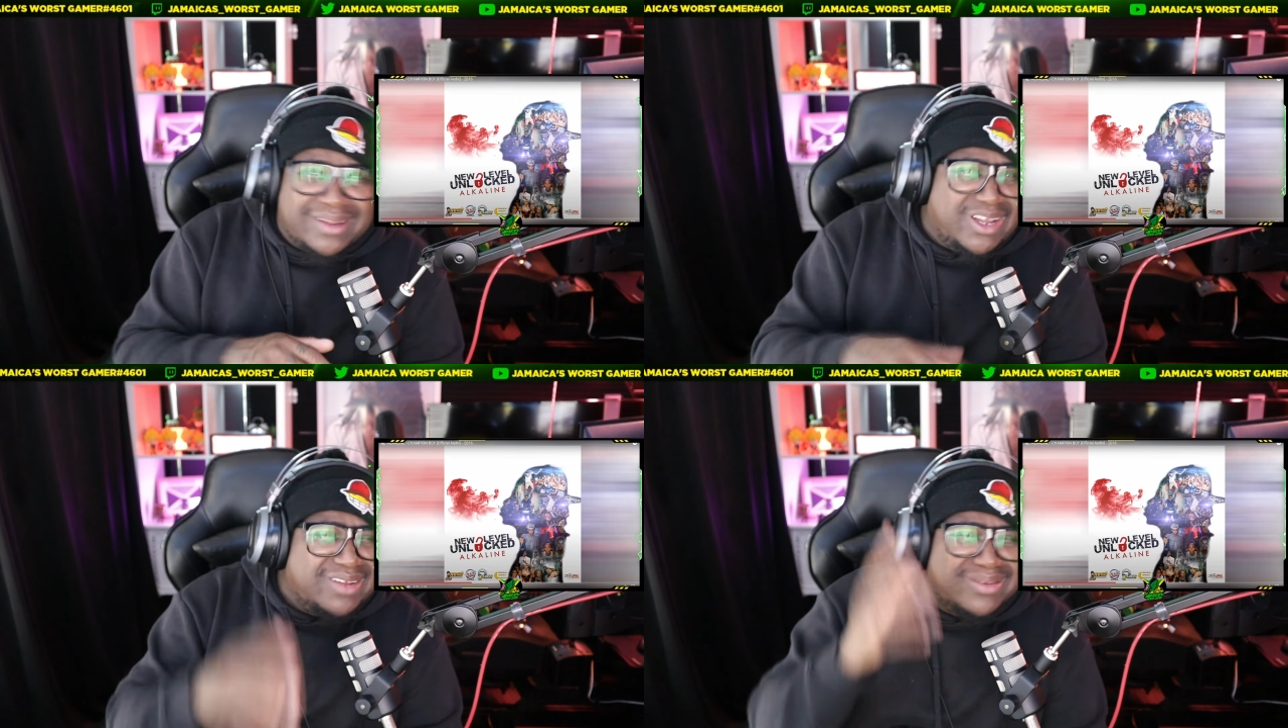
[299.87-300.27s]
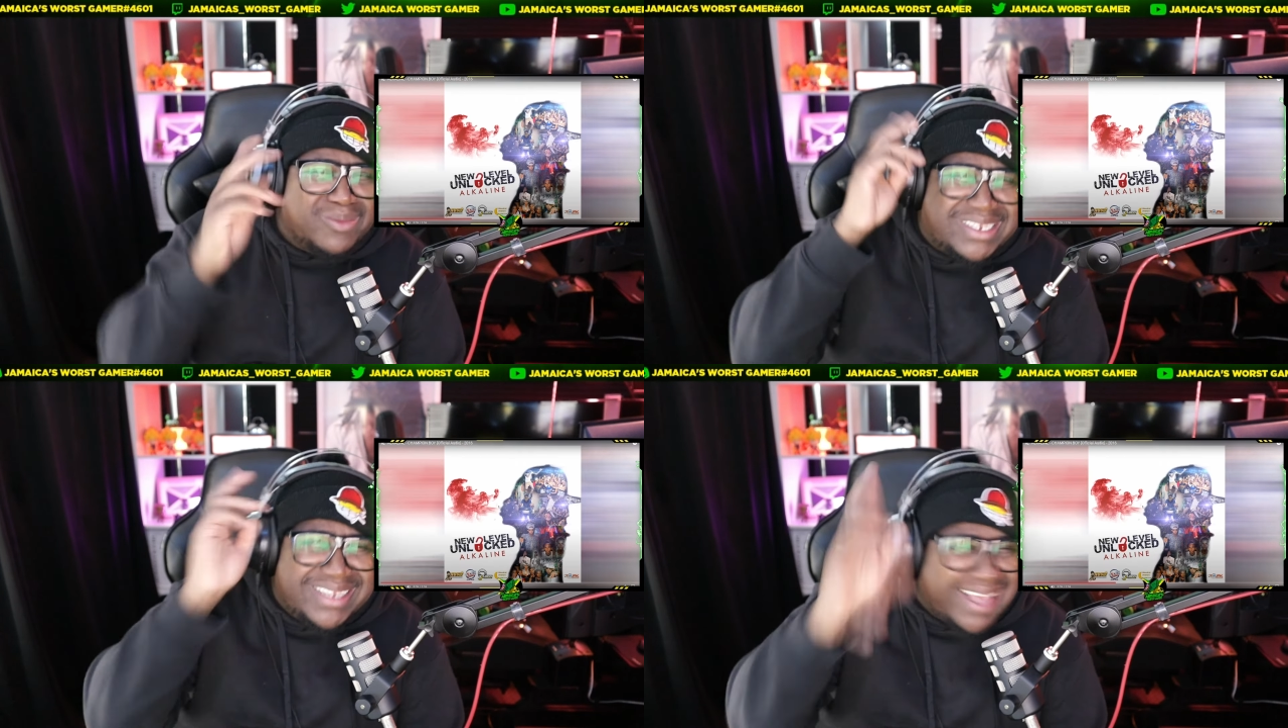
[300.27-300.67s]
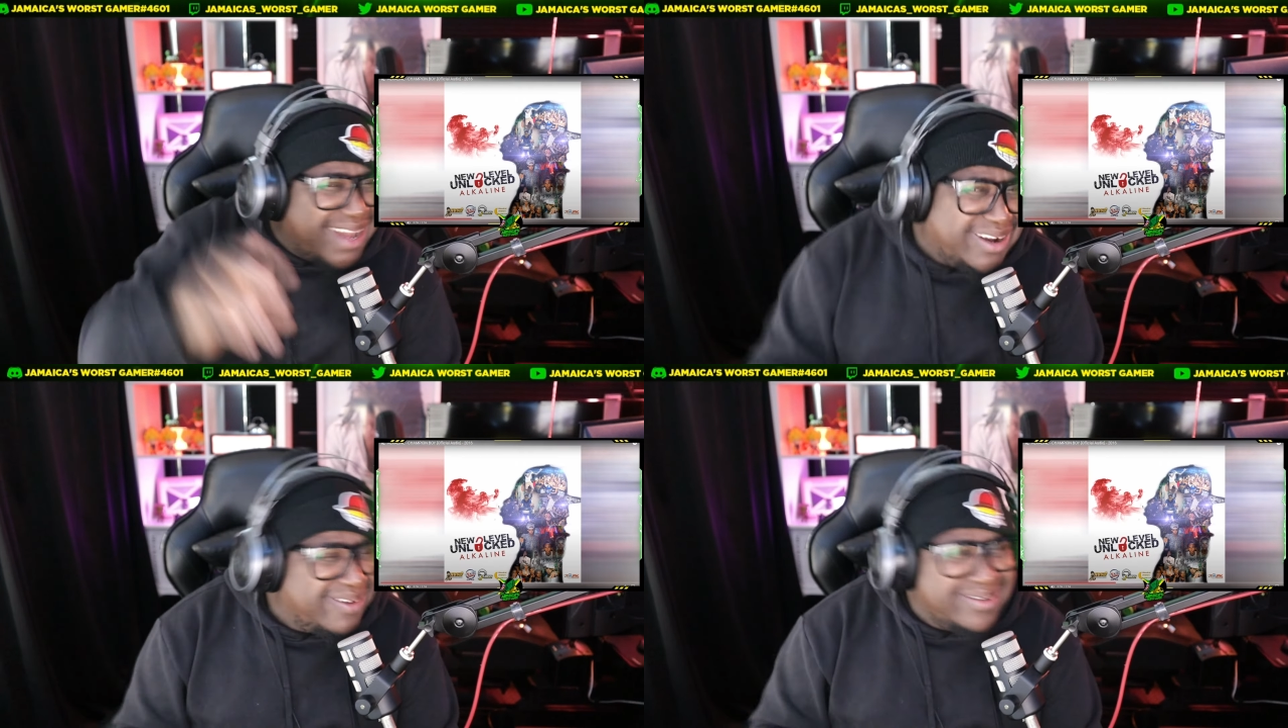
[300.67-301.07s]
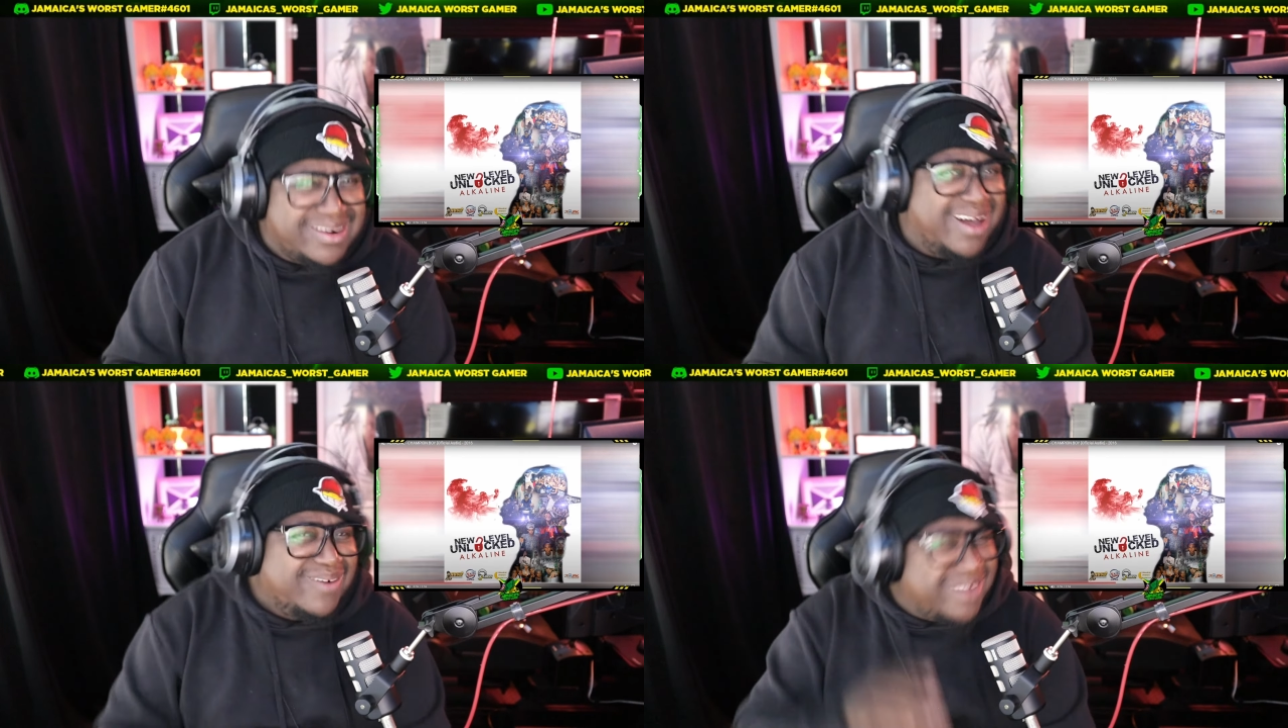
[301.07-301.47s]
too much girl clown
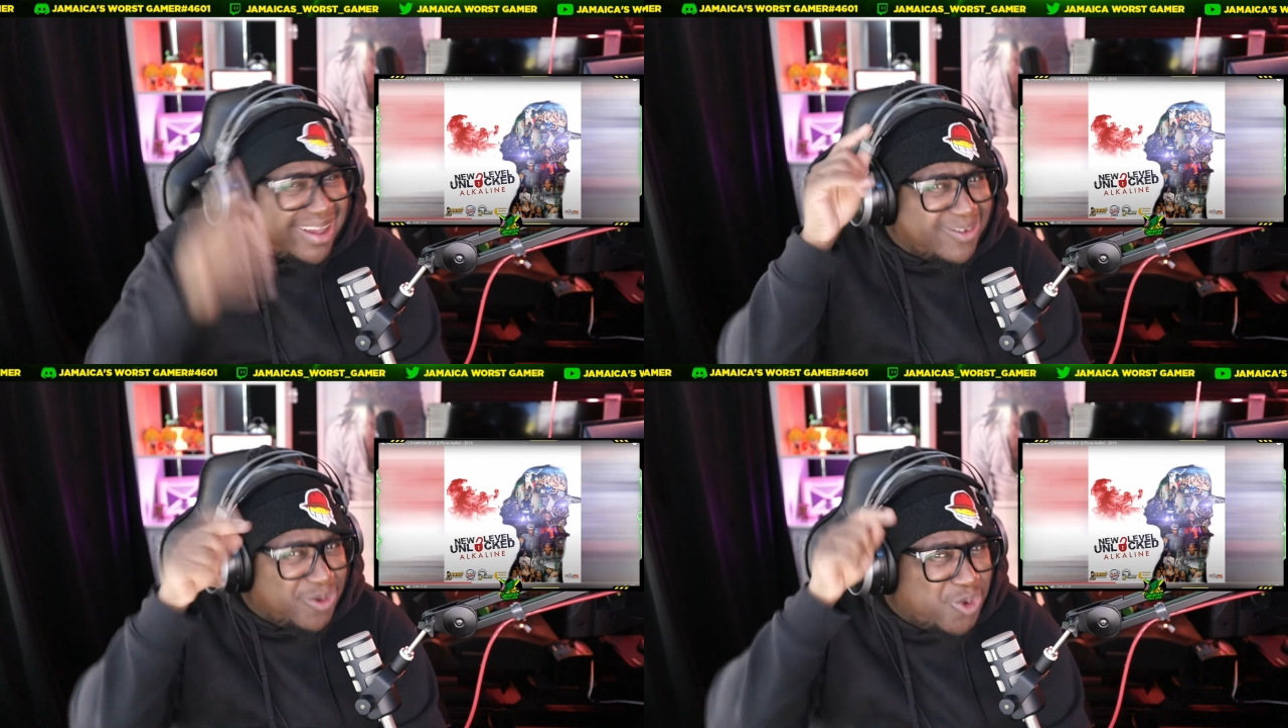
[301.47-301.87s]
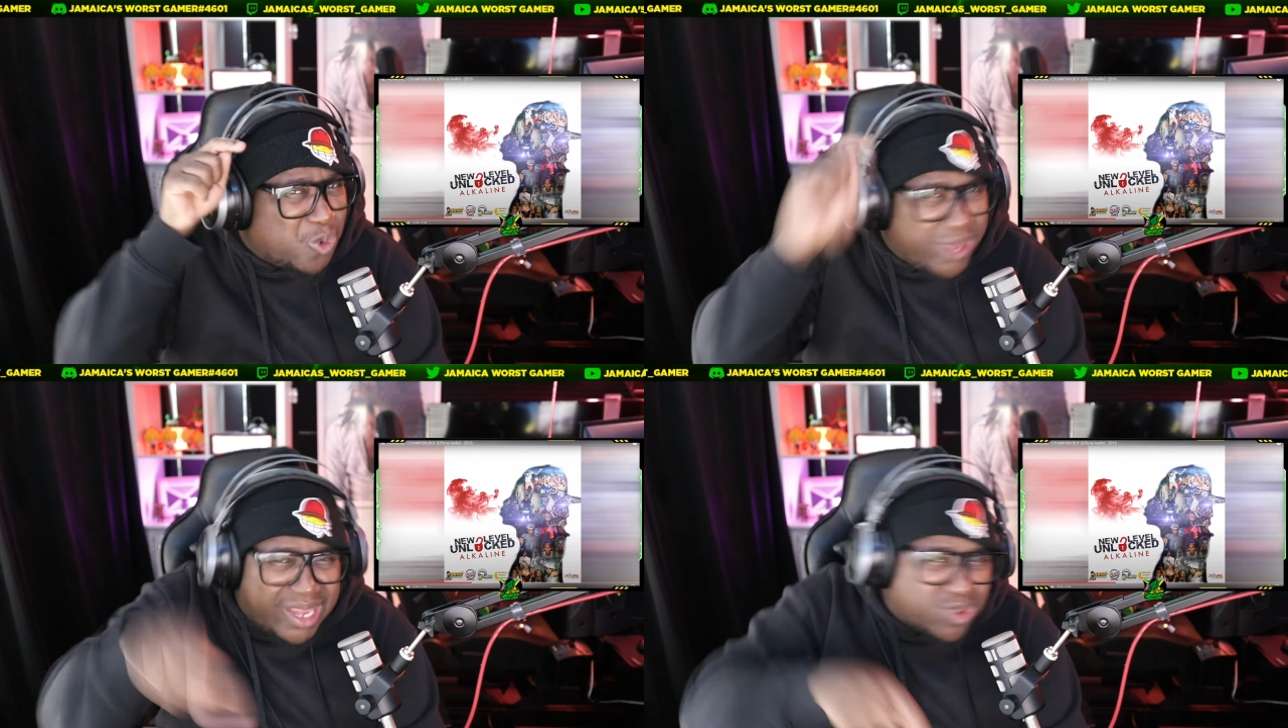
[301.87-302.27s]
dog, you know, weak to